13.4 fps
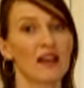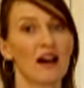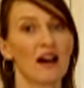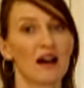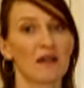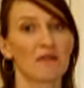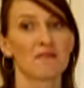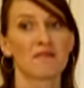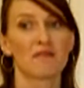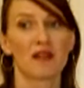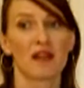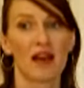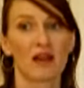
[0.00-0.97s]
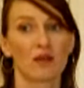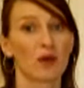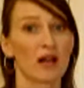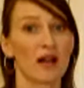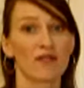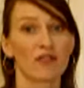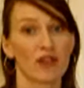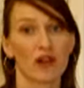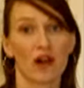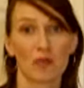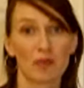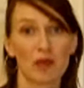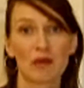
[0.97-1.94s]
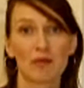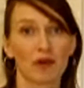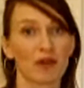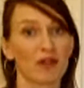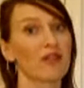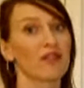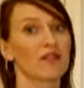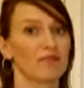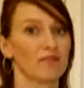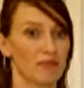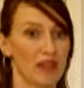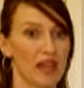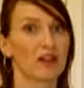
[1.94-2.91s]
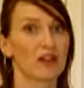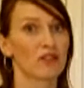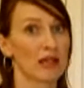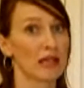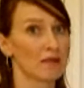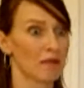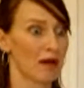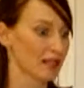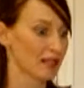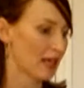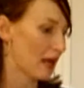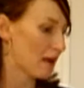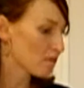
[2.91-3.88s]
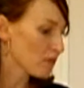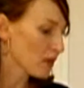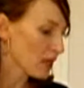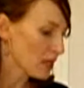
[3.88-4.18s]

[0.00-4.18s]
and wherever there are people, they are drinking mate.